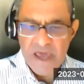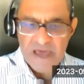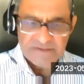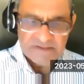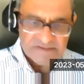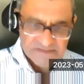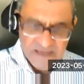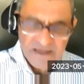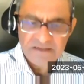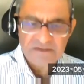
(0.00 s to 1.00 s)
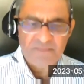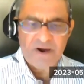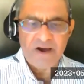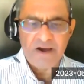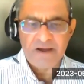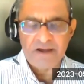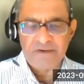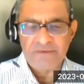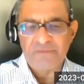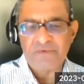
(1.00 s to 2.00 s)
And the 2nd mark
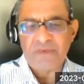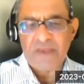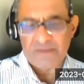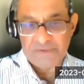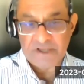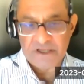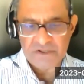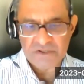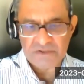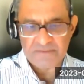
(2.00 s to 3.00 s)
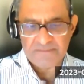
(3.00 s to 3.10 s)
for the application.